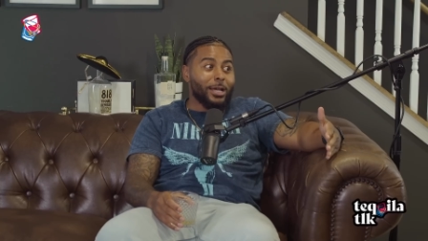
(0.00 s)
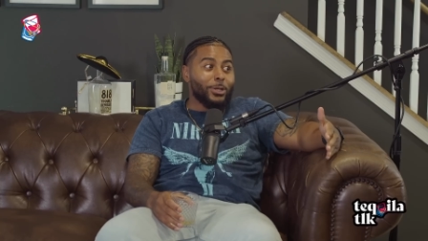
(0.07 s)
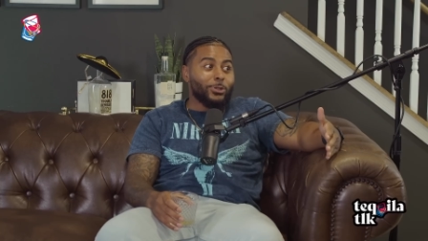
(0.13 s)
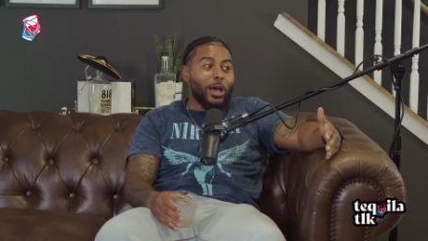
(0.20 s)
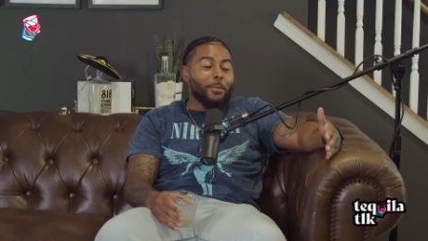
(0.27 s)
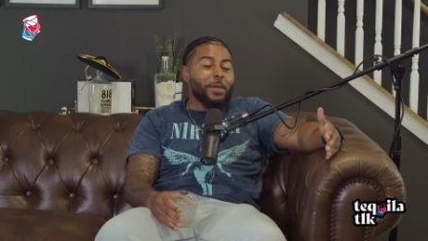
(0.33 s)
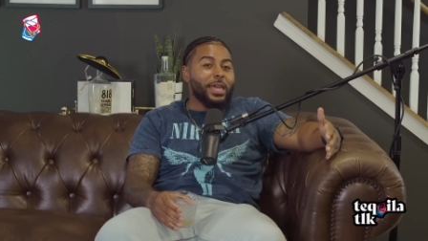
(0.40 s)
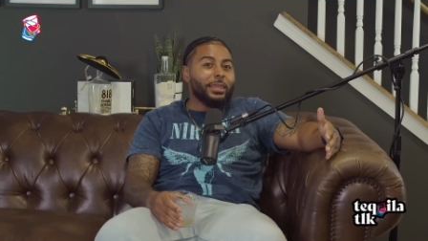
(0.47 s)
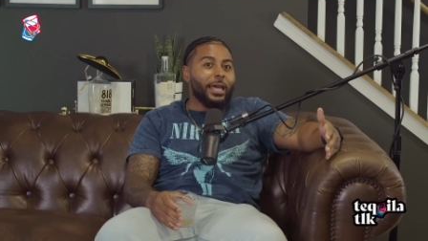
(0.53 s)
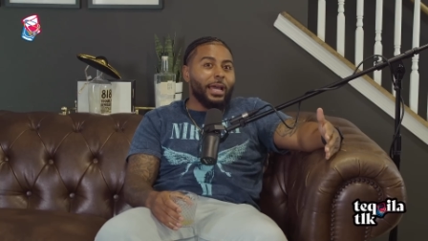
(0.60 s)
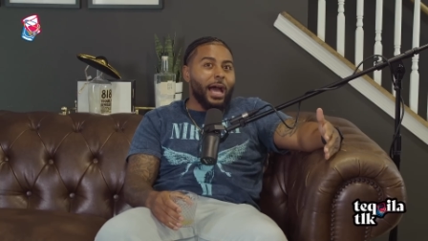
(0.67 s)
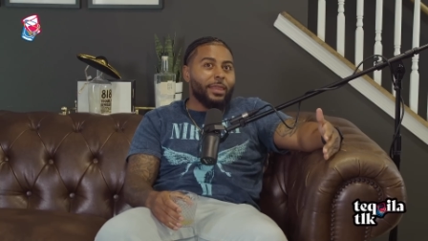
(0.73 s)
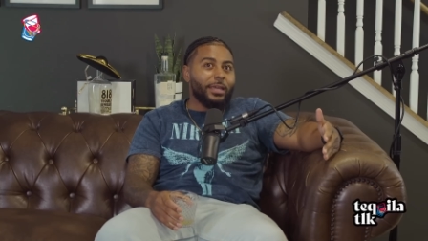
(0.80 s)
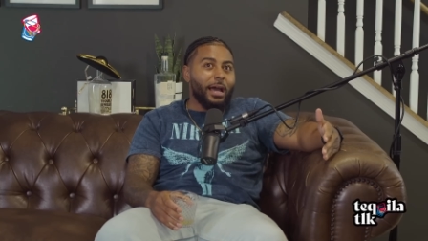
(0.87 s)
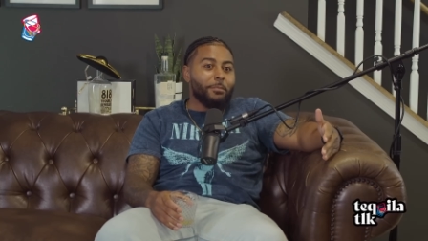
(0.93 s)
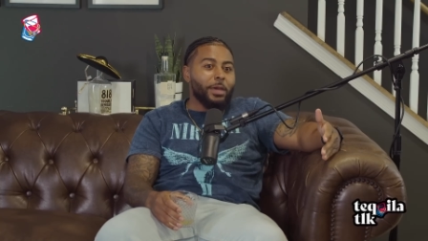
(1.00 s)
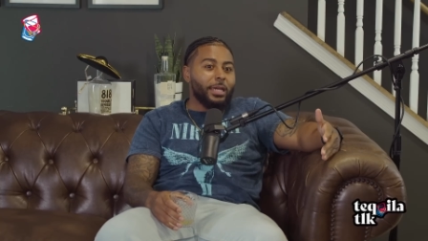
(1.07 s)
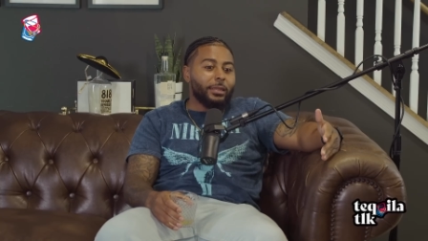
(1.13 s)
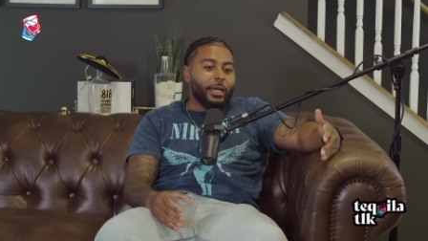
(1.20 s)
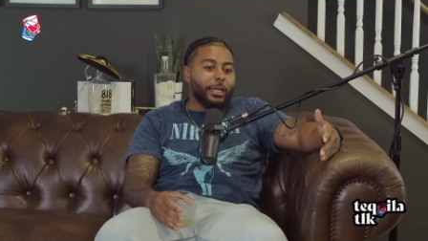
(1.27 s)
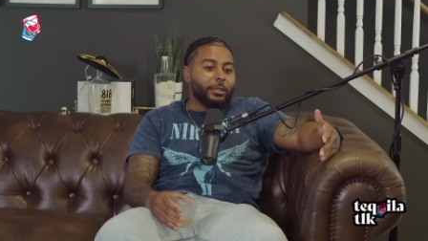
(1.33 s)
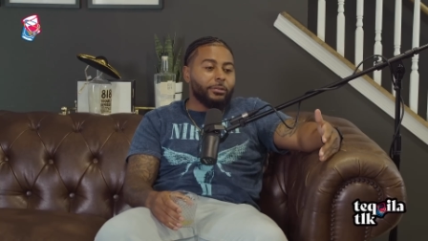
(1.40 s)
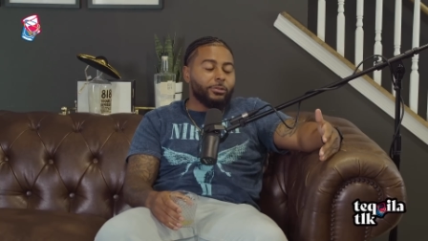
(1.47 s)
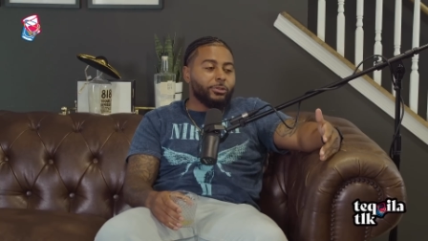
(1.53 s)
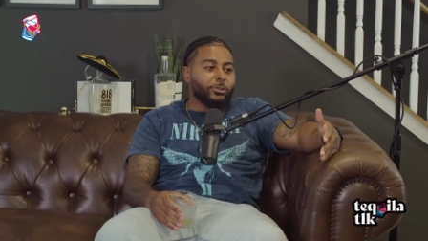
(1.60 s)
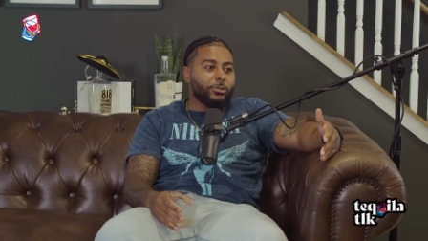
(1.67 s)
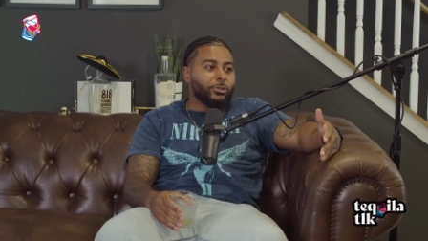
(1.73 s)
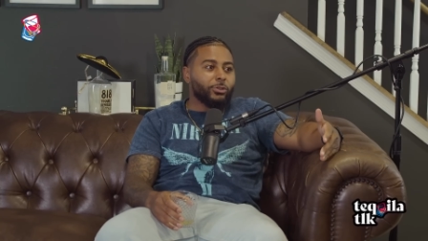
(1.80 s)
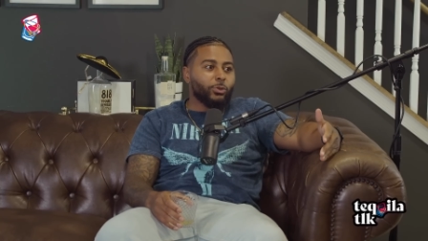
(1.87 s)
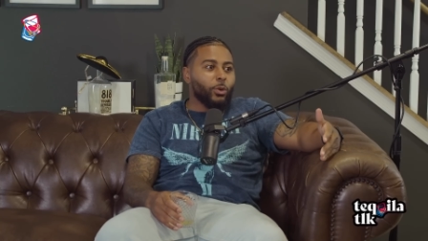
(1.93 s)
So I think I made like
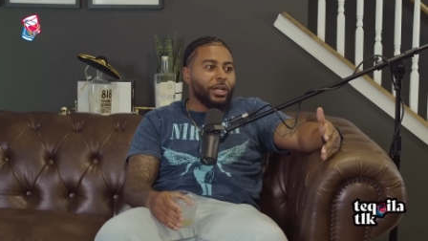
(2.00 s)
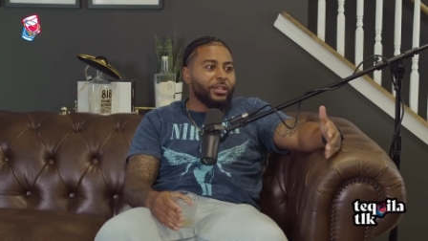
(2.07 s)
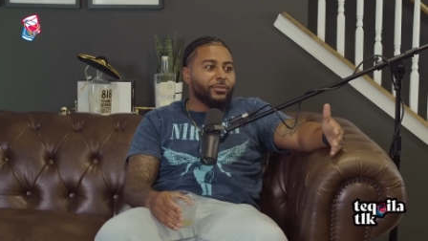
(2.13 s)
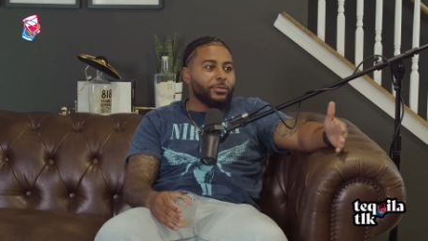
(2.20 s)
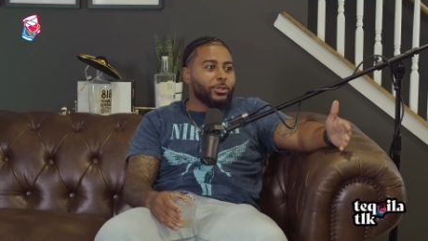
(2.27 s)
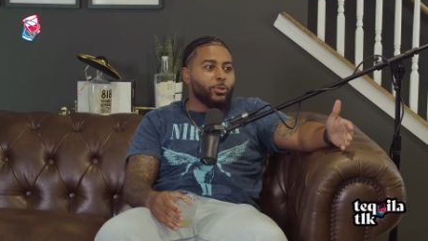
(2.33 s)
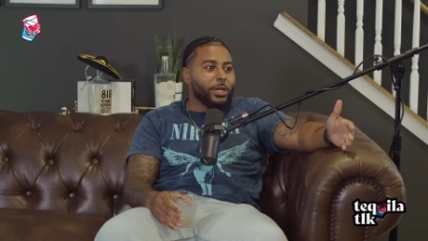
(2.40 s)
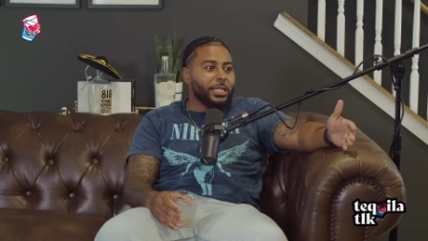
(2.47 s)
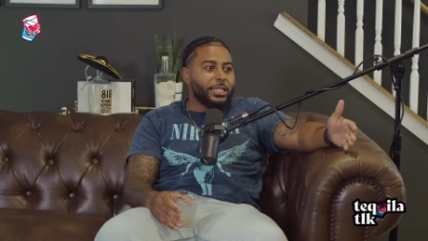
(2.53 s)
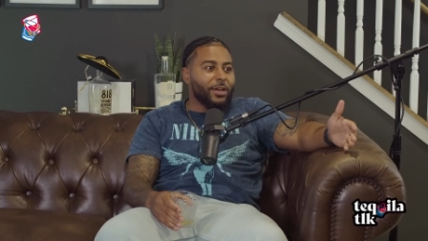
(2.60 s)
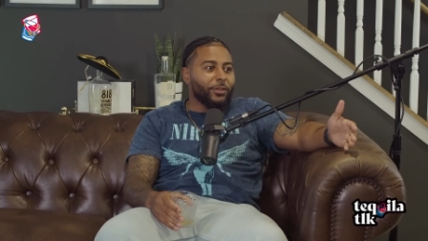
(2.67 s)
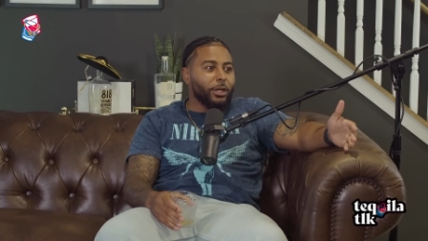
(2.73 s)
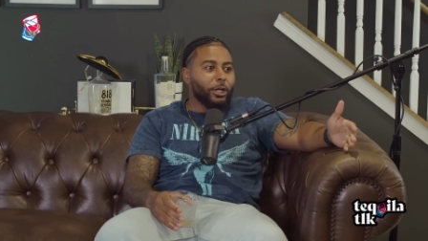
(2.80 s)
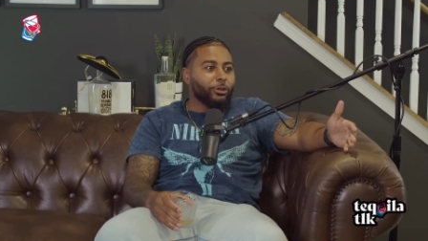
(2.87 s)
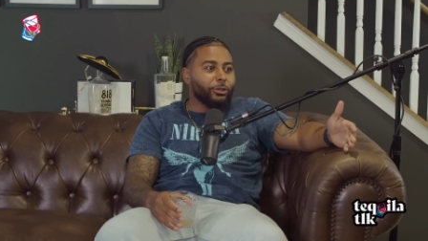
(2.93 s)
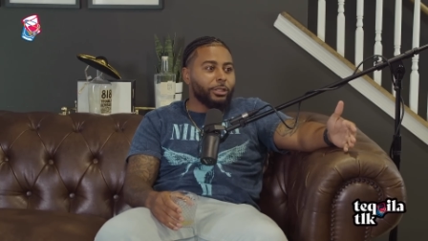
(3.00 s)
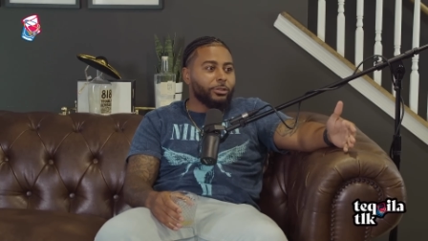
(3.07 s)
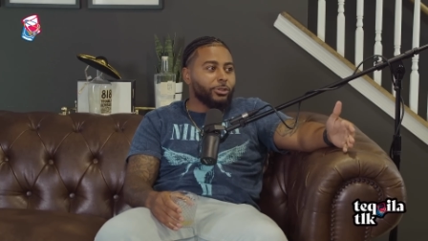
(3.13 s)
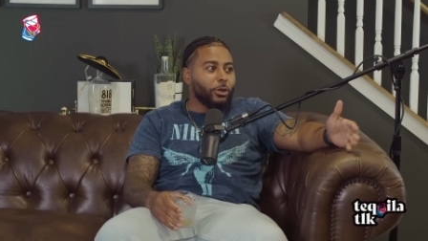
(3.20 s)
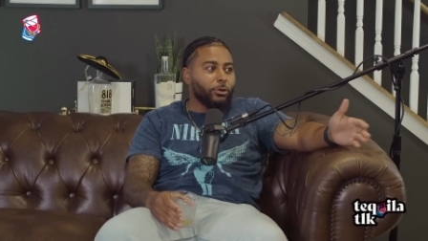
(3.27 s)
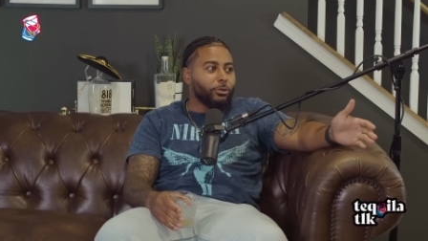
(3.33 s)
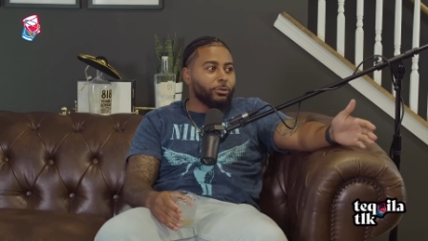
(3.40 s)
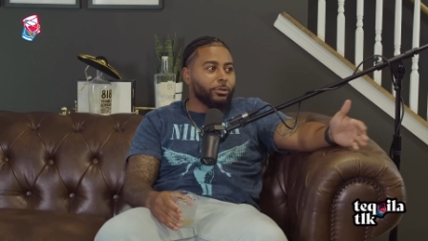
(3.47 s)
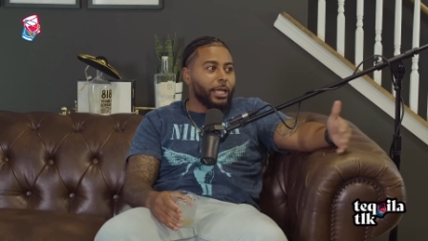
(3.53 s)
2,700 total